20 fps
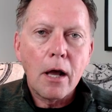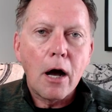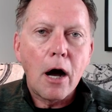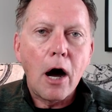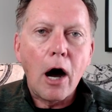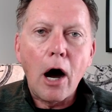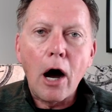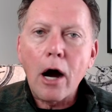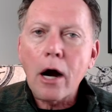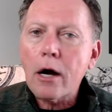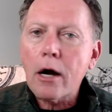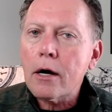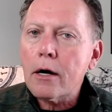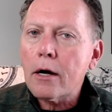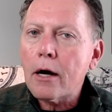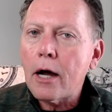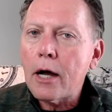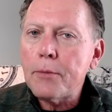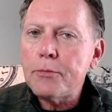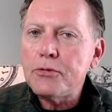Our
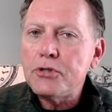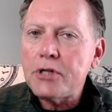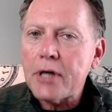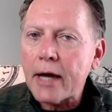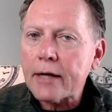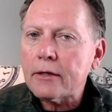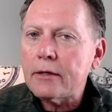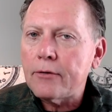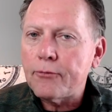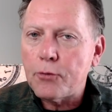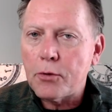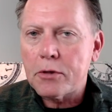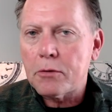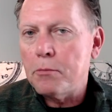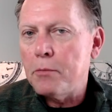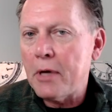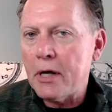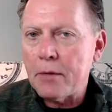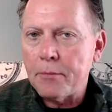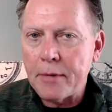objective with
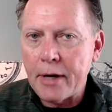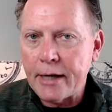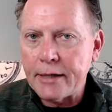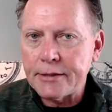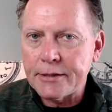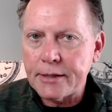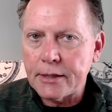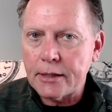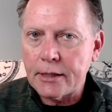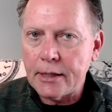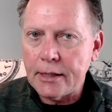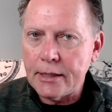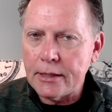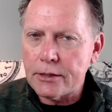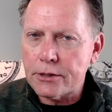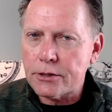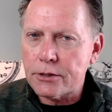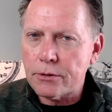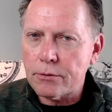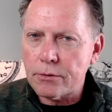minimizing
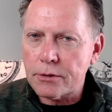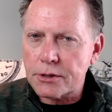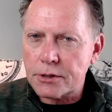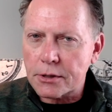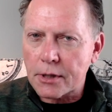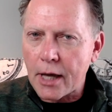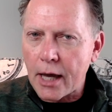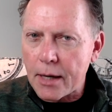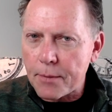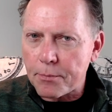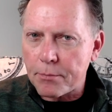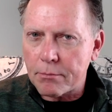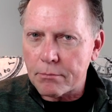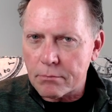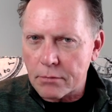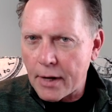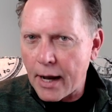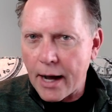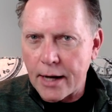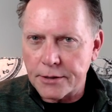is to escape
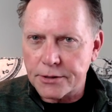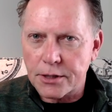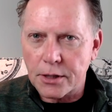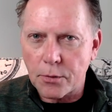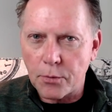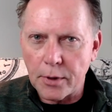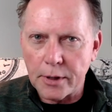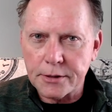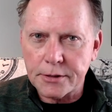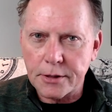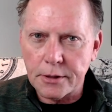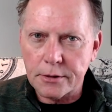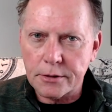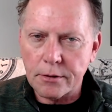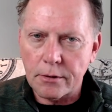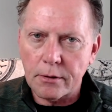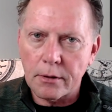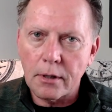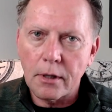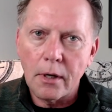consequences
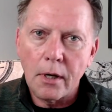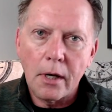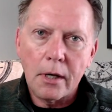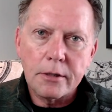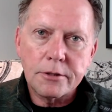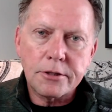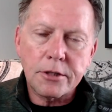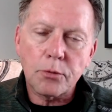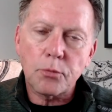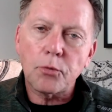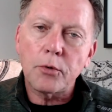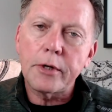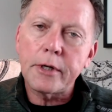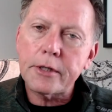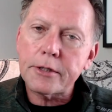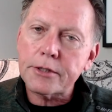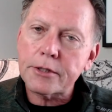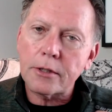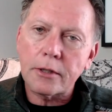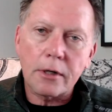or to
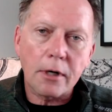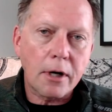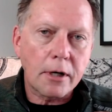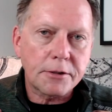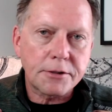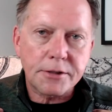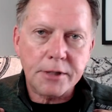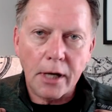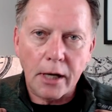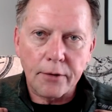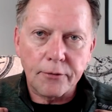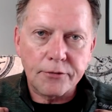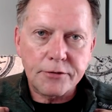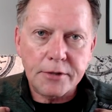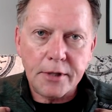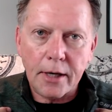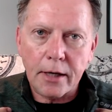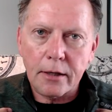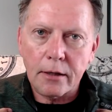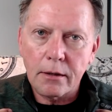reassure ourselves
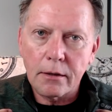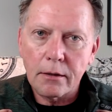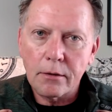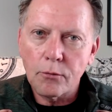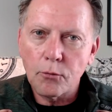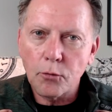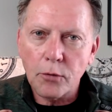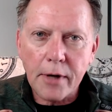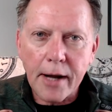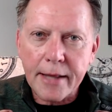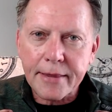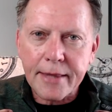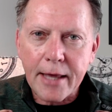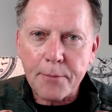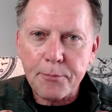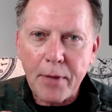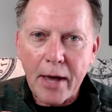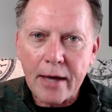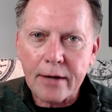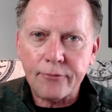that we're not
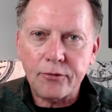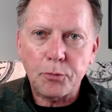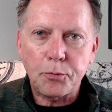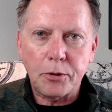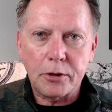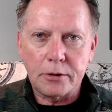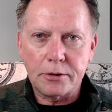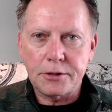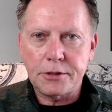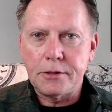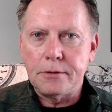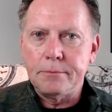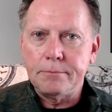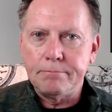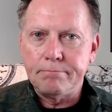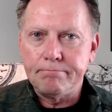that bad of a person.